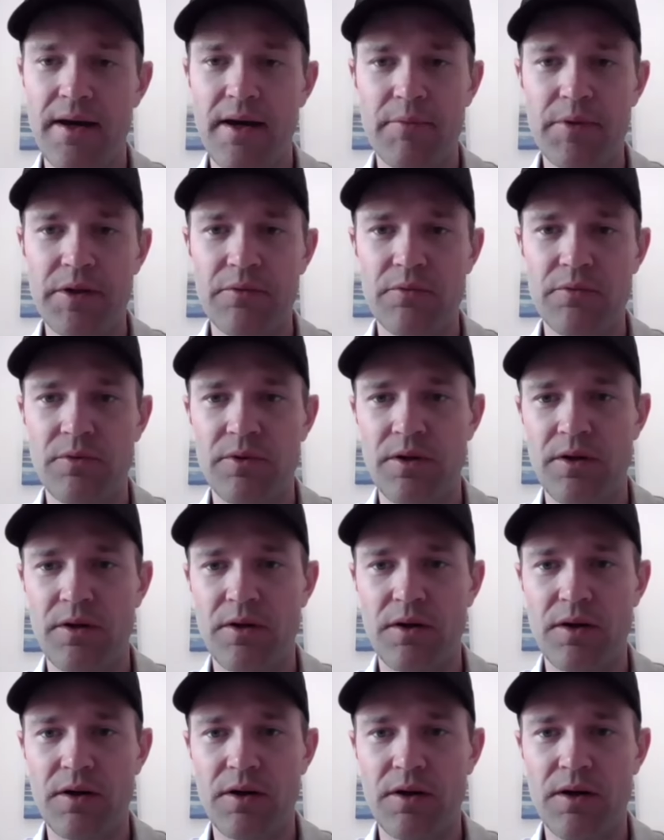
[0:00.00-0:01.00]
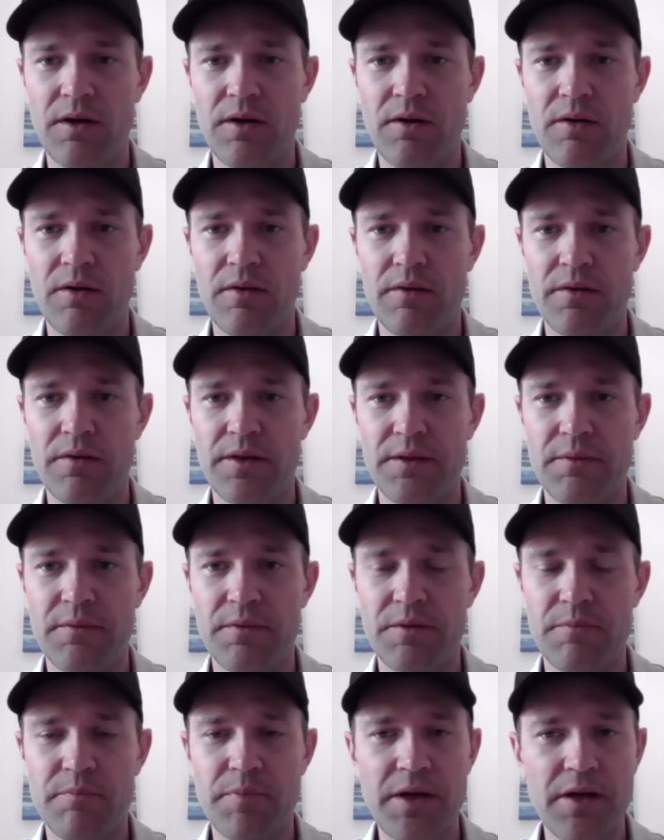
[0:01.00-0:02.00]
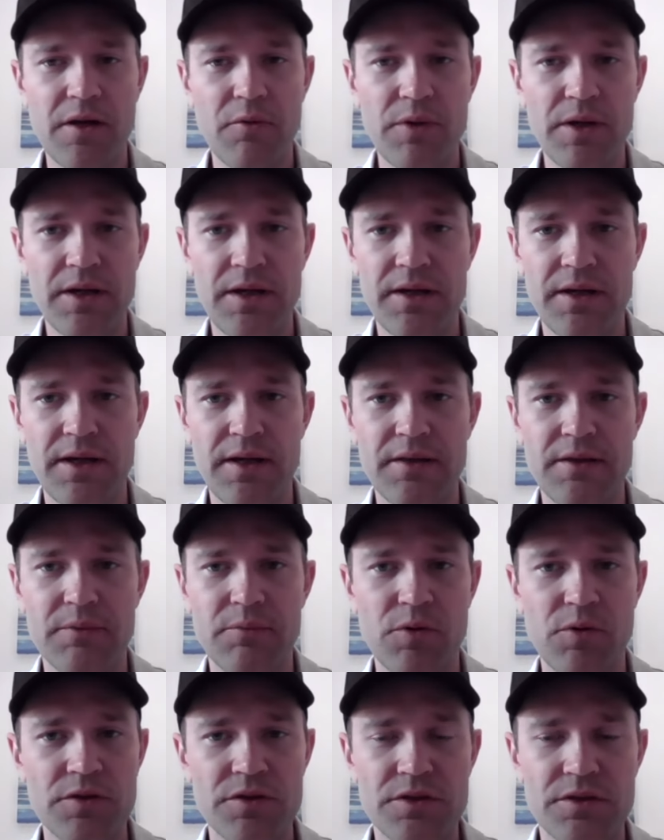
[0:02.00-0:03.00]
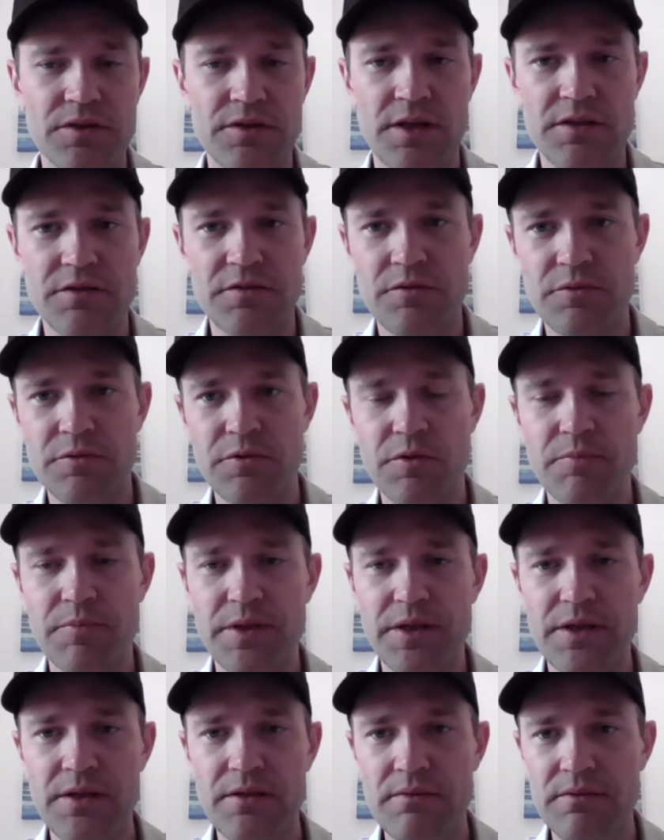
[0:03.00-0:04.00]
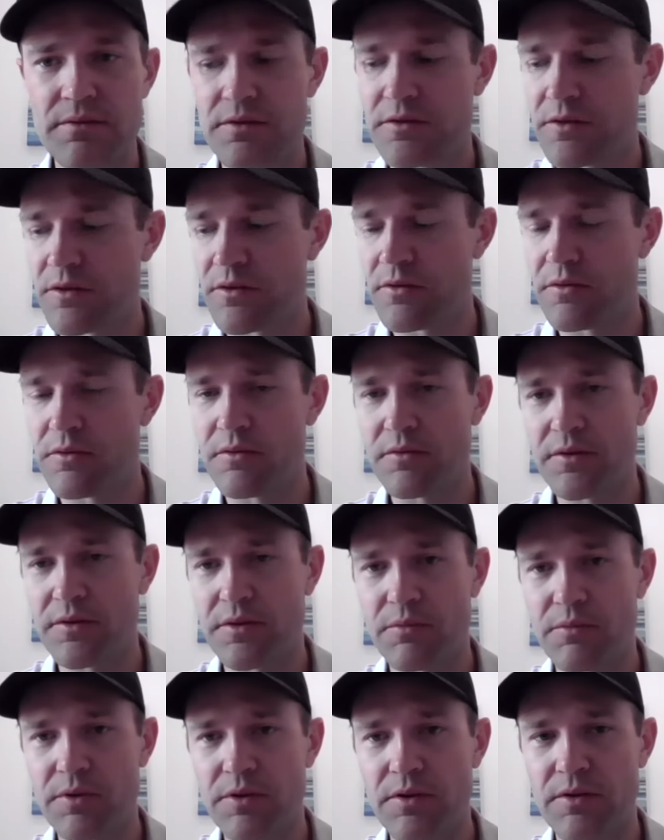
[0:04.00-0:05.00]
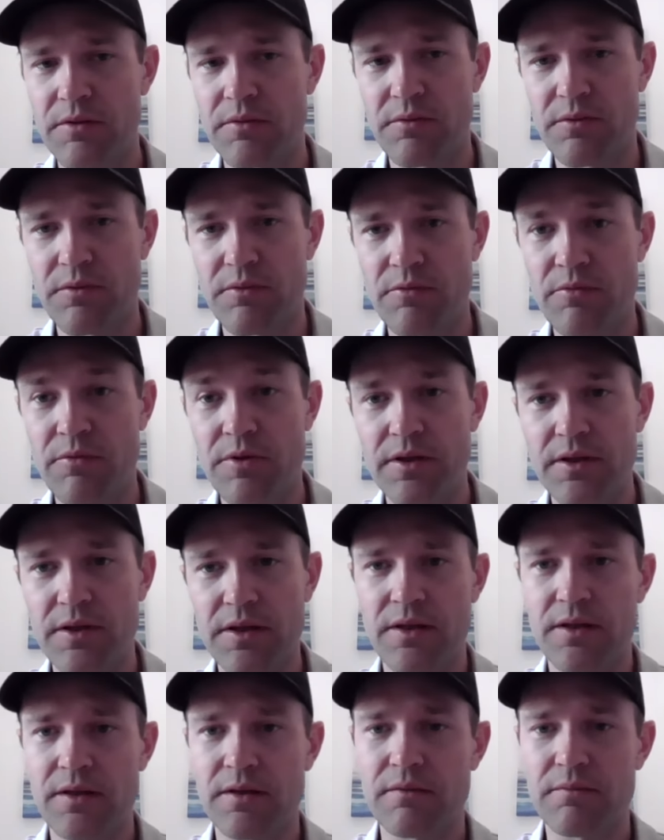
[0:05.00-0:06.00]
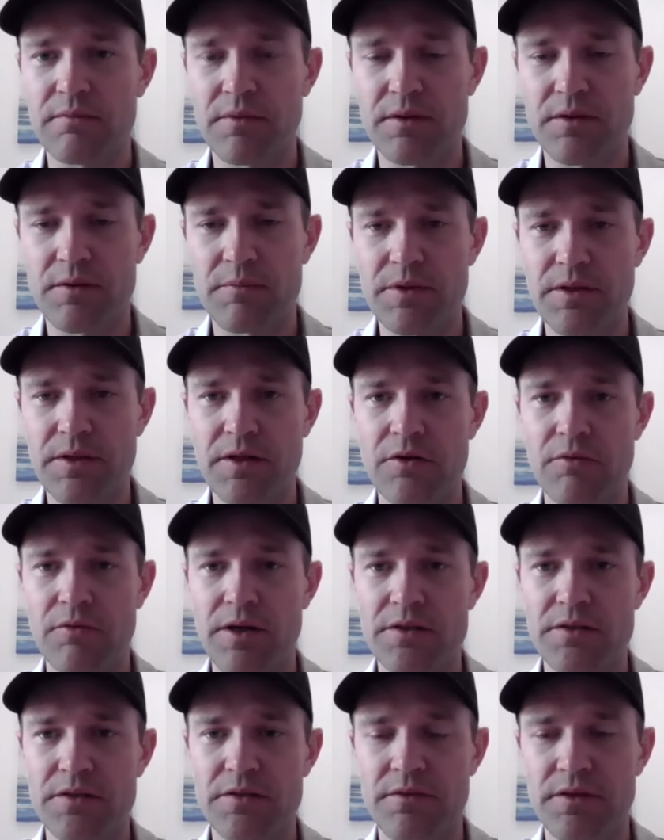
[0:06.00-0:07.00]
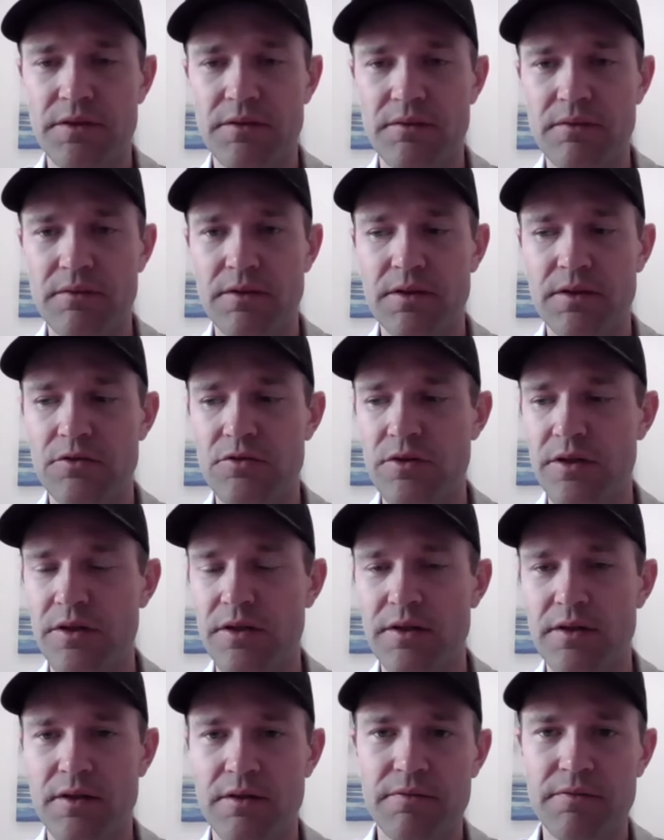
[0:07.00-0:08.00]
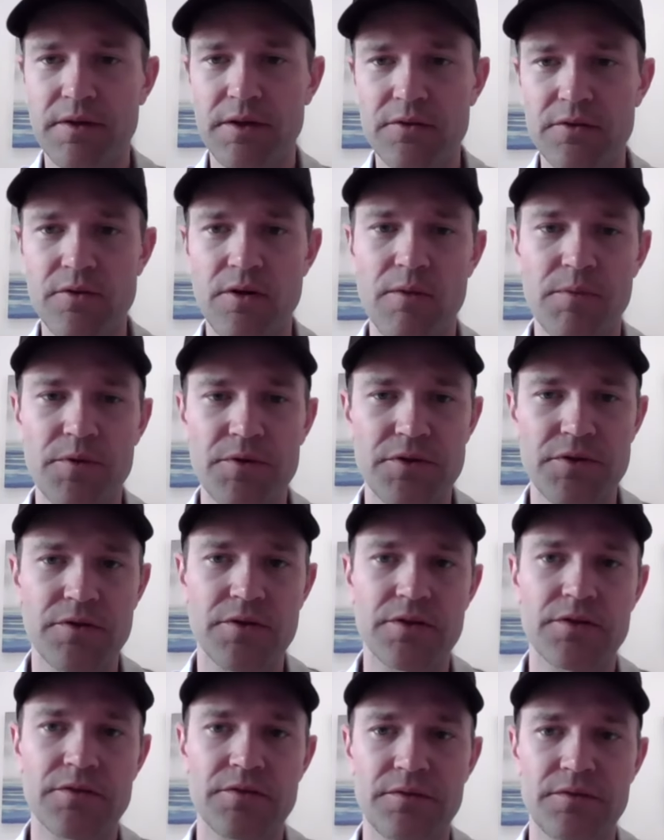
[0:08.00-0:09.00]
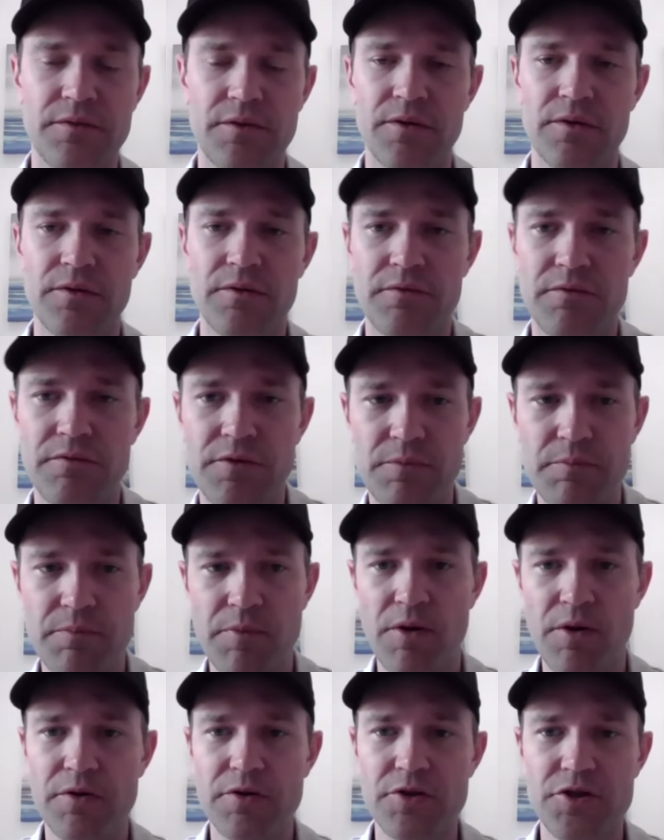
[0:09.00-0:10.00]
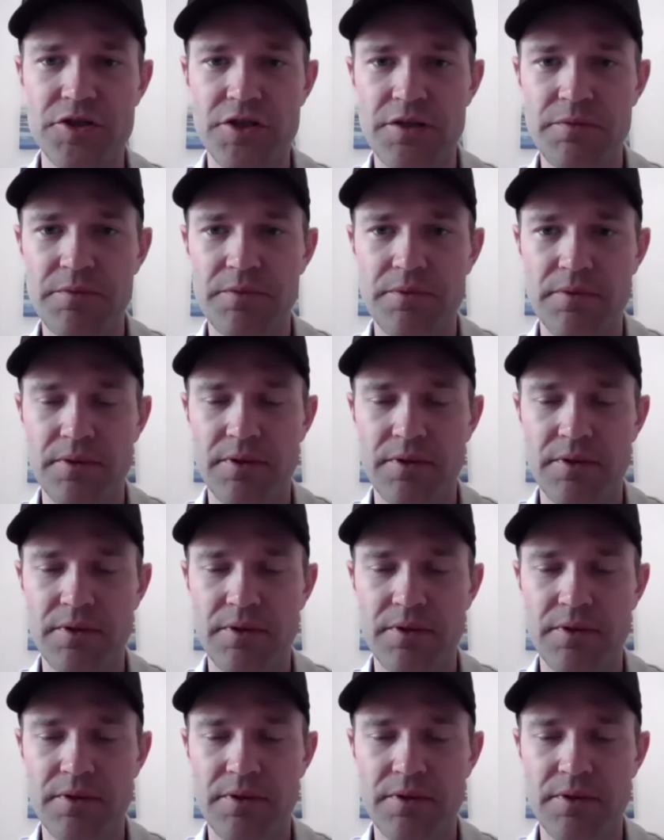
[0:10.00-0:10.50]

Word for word: I mean, uh, the the bigger we can get, the more successful we'll be. So you know, we're we're really you know, being aggressive in, in trying to identify new opportunities for for partnership.